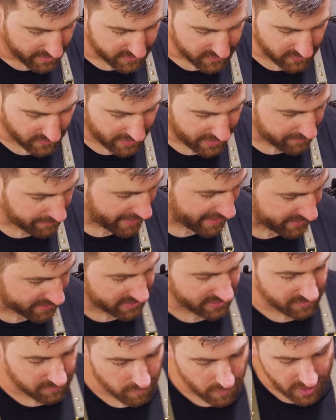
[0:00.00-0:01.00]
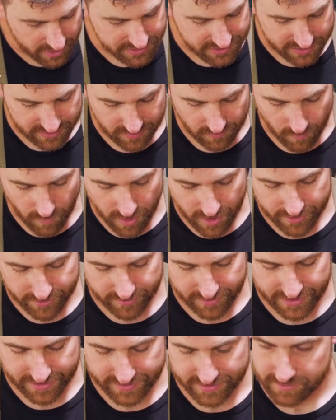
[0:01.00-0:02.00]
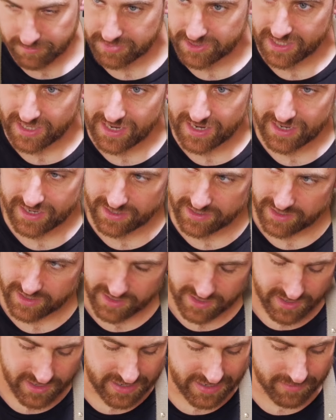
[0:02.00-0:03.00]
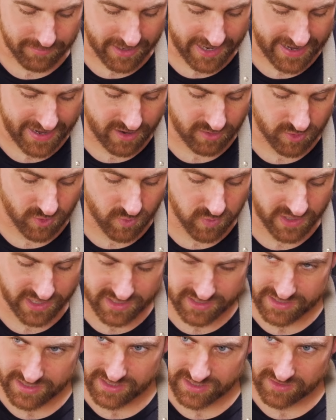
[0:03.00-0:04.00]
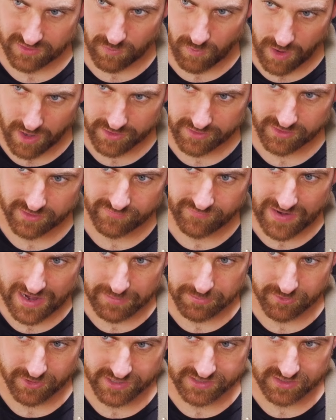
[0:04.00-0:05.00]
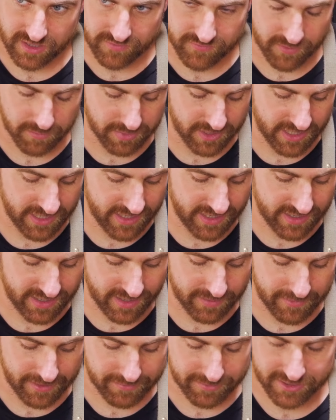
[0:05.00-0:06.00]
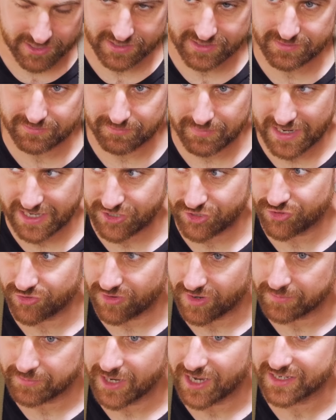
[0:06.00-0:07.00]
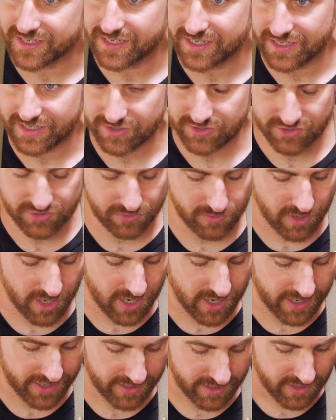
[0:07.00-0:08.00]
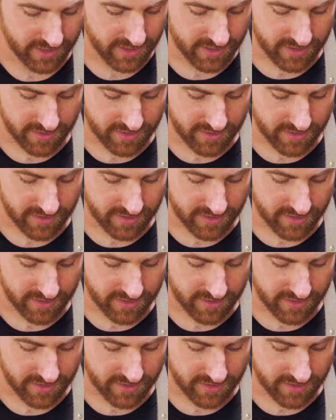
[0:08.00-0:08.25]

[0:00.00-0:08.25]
So I'm actually watching the water hit the blade, and by how quickly the water evaporates off the blade, I'm able to make sure I'm not getting it too hot.